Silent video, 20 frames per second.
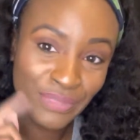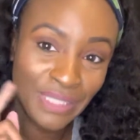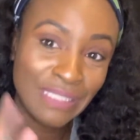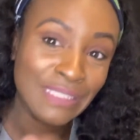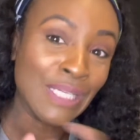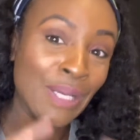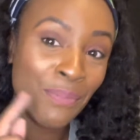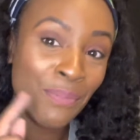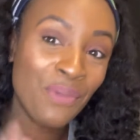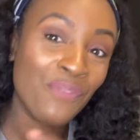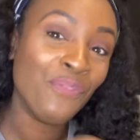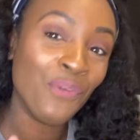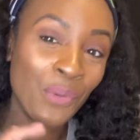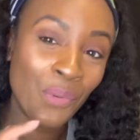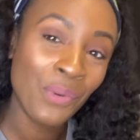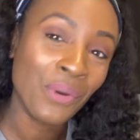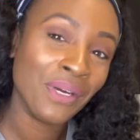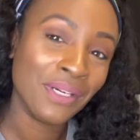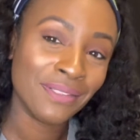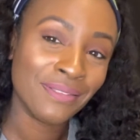And I
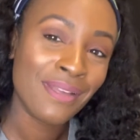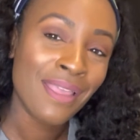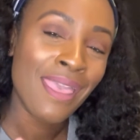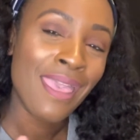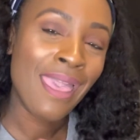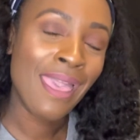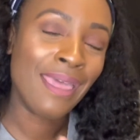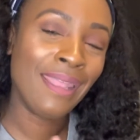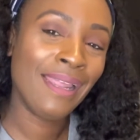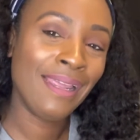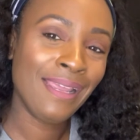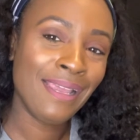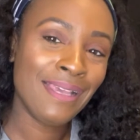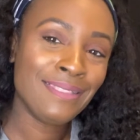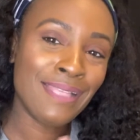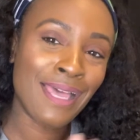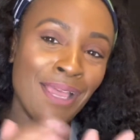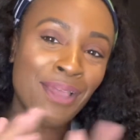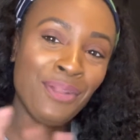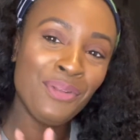guess
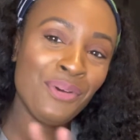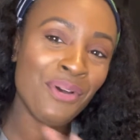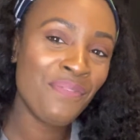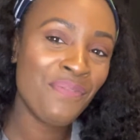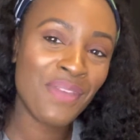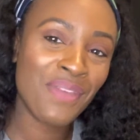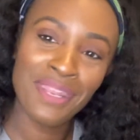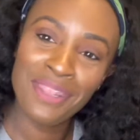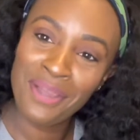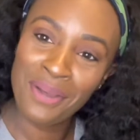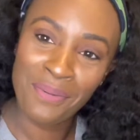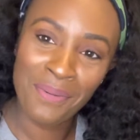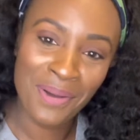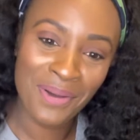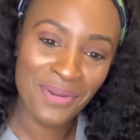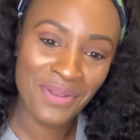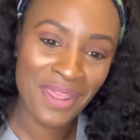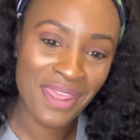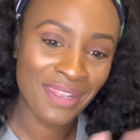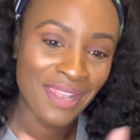I could do a video
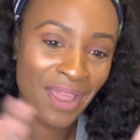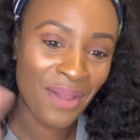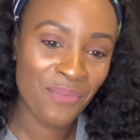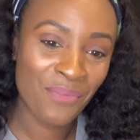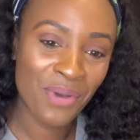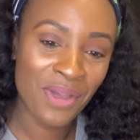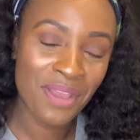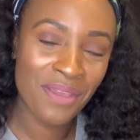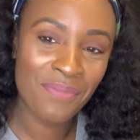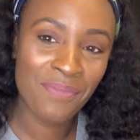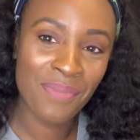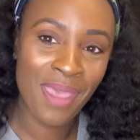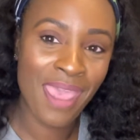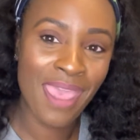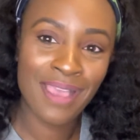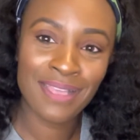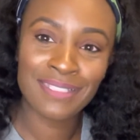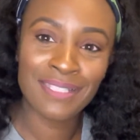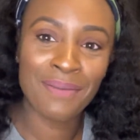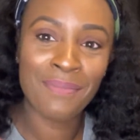on it. Like, what
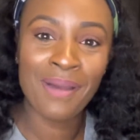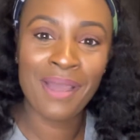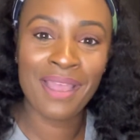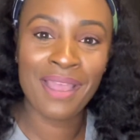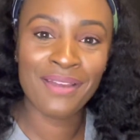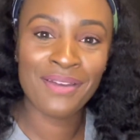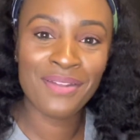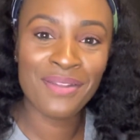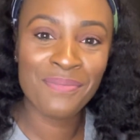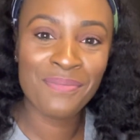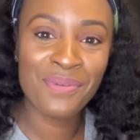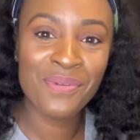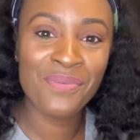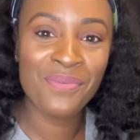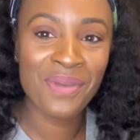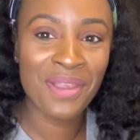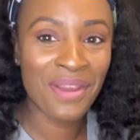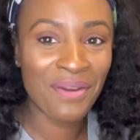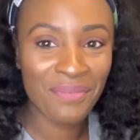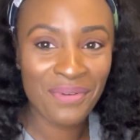bags am I going to be
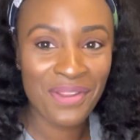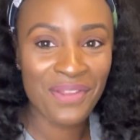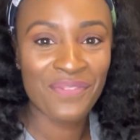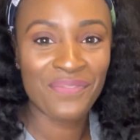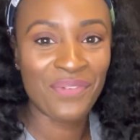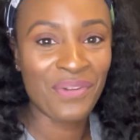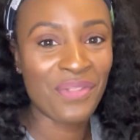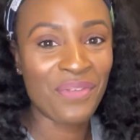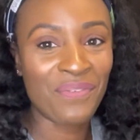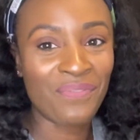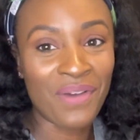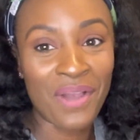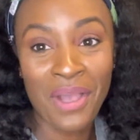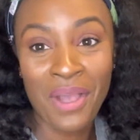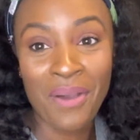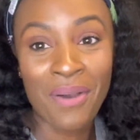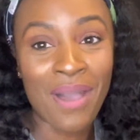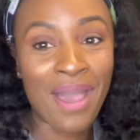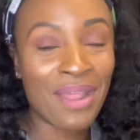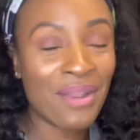wearing for the
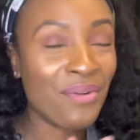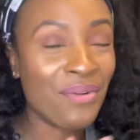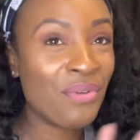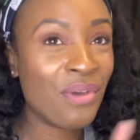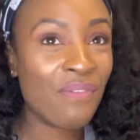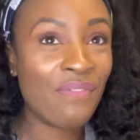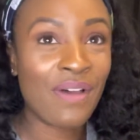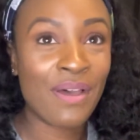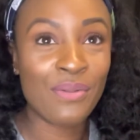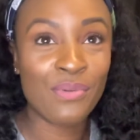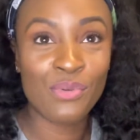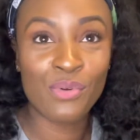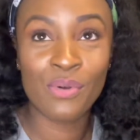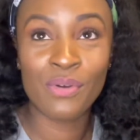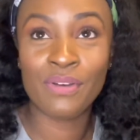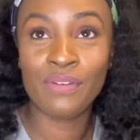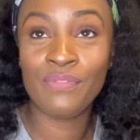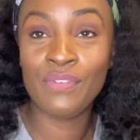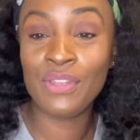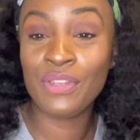fall? I don't know if I'll do
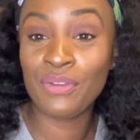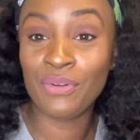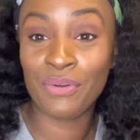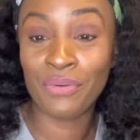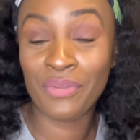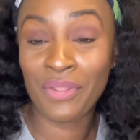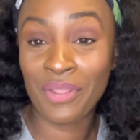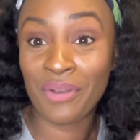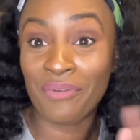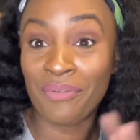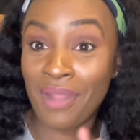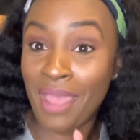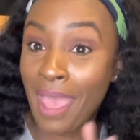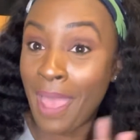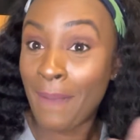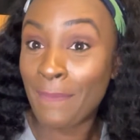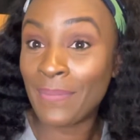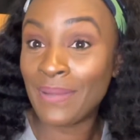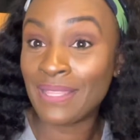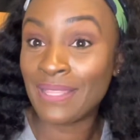a video on it or
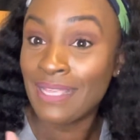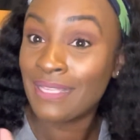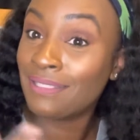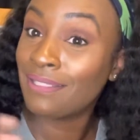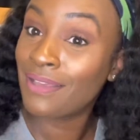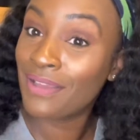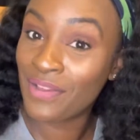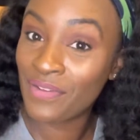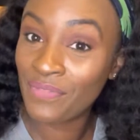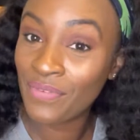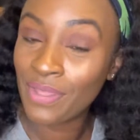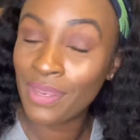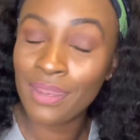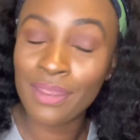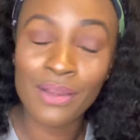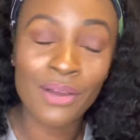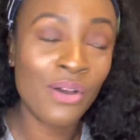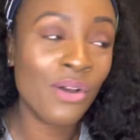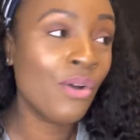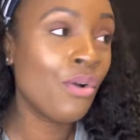not, but that's a good
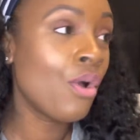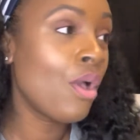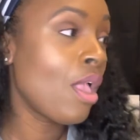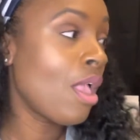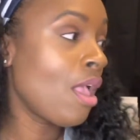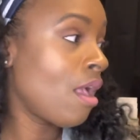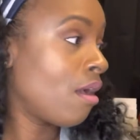video.